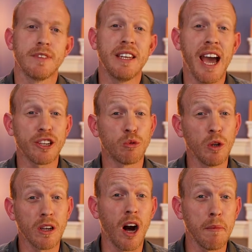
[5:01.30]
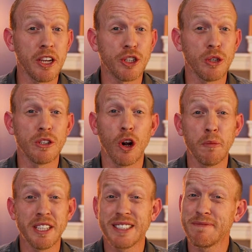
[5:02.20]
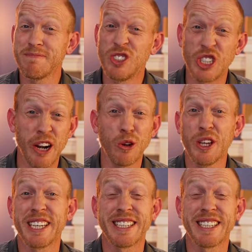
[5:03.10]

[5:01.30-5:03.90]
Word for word: The next real common issue in Dobermans general